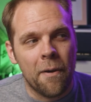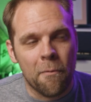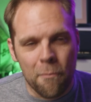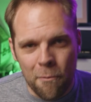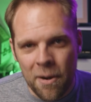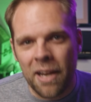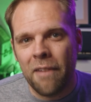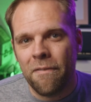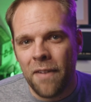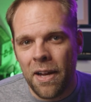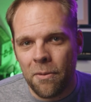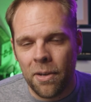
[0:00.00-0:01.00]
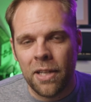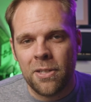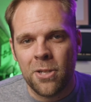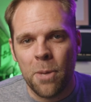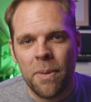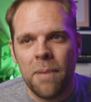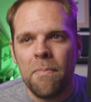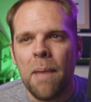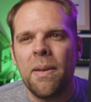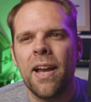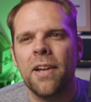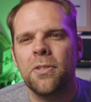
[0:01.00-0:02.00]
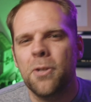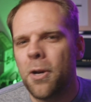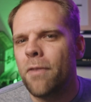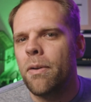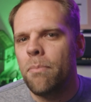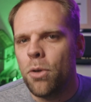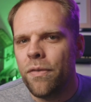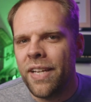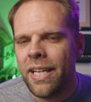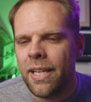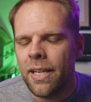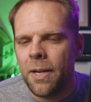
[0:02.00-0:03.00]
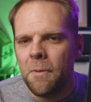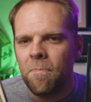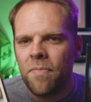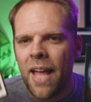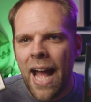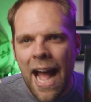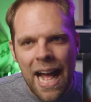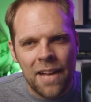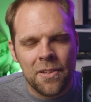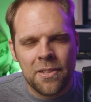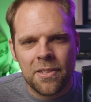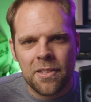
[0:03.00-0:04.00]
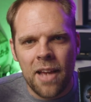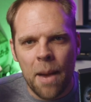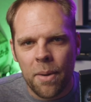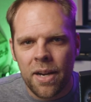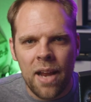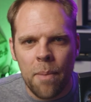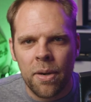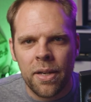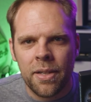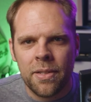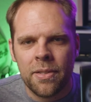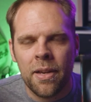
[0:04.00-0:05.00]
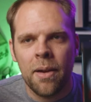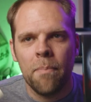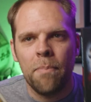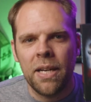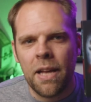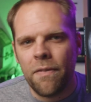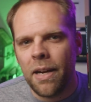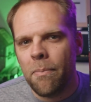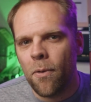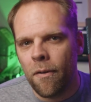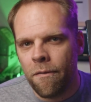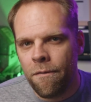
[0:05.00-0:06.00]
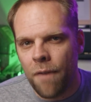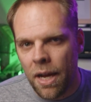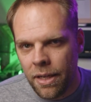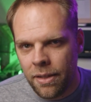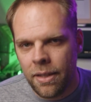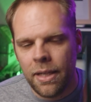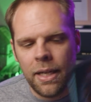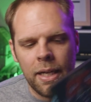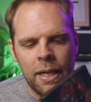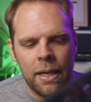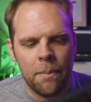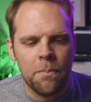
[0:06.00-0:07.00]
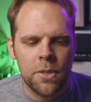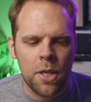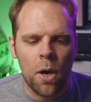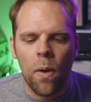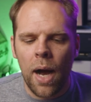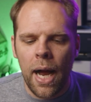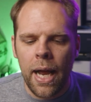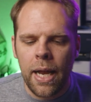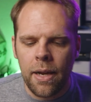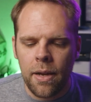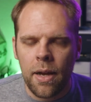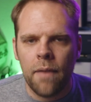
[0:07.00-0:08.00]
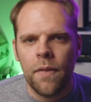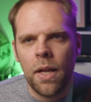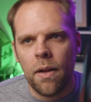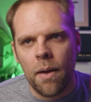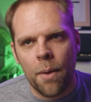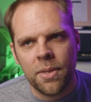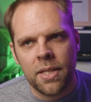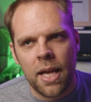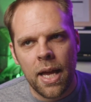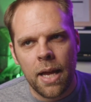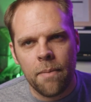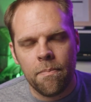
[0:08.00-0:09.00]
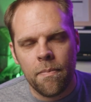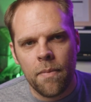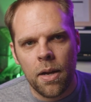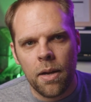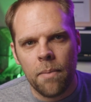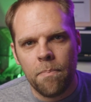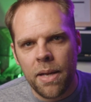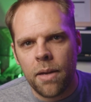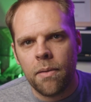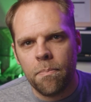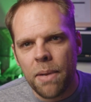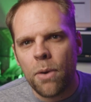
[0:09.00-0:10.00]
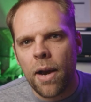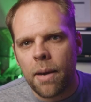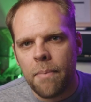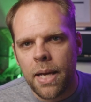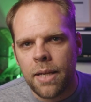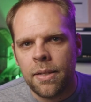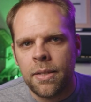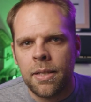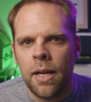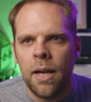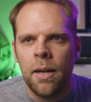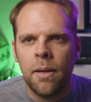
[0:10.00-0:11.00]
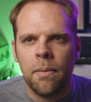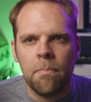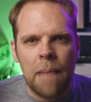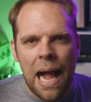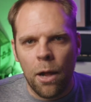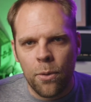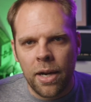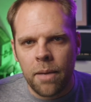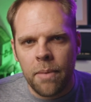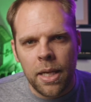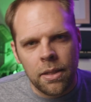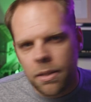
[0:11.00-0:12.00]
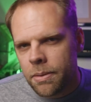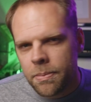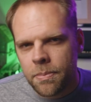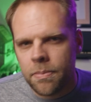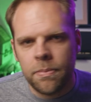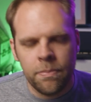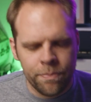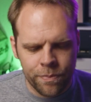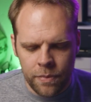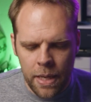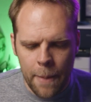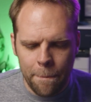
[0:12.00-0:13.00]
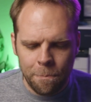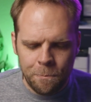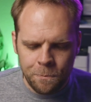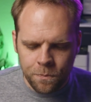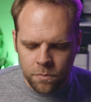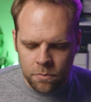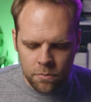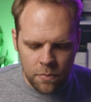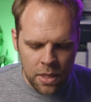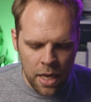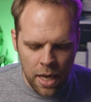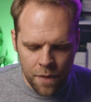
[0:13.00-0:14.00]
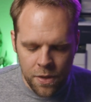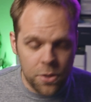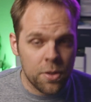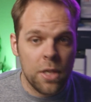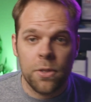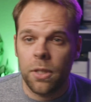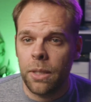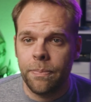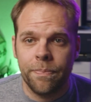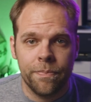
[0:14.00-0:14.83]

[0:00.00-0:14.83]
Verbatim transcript: really fun really stupid maybe not as good of a movie as Abrakadabra is, but definitely more fun. Um, so I, I would say uh, big, big recommend, mild recommend. Yeah, uh, these these are